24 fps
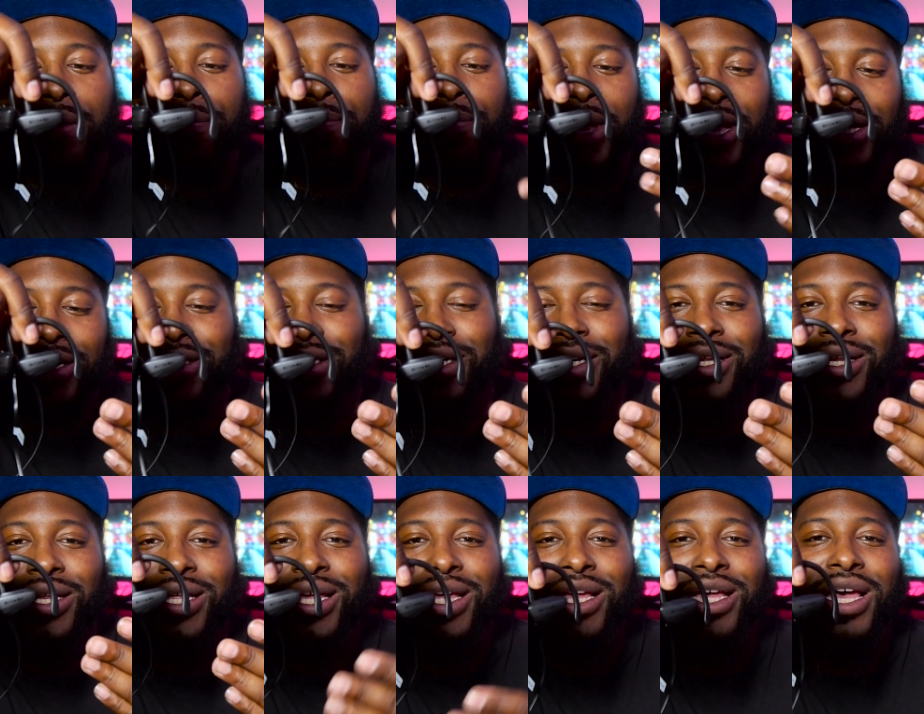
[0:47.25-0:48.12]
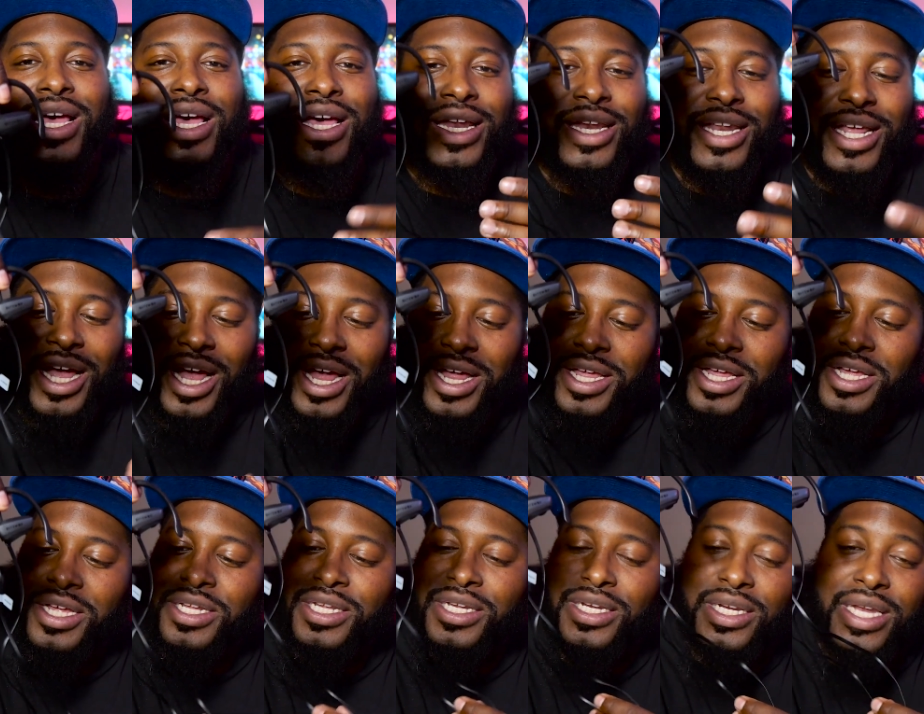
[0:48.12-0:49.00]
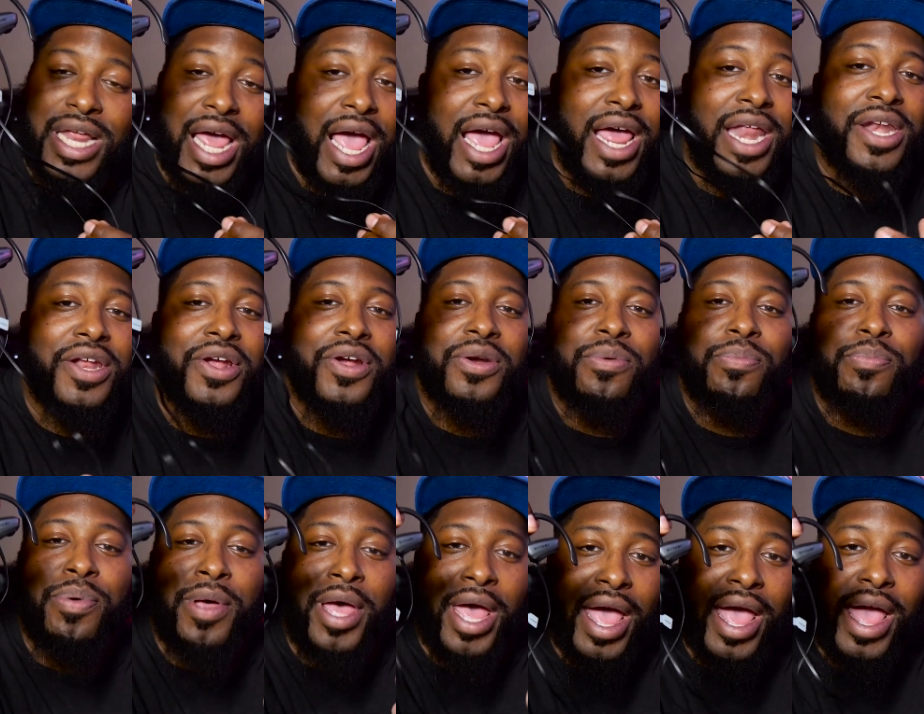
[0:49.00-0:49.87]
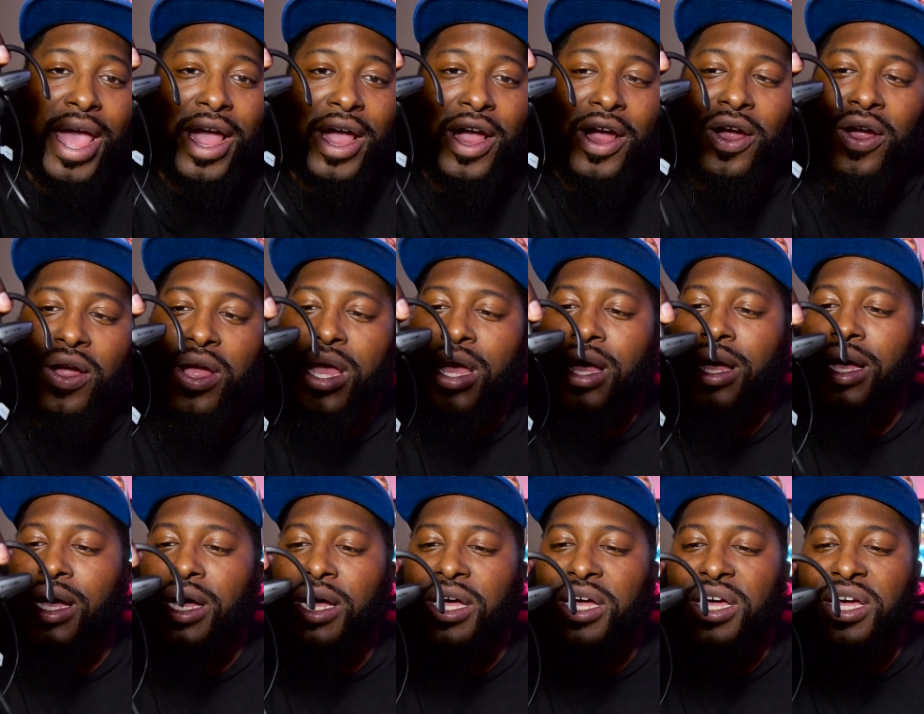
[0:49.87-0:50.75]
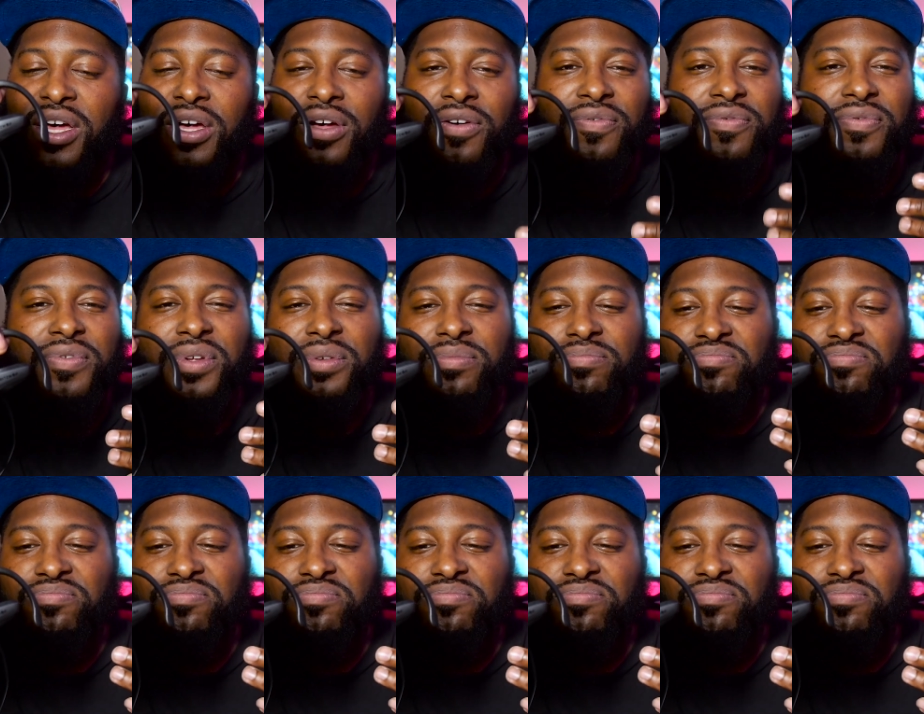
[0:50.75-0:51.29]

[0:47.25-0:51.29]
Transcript: Basically, they're your standard pair of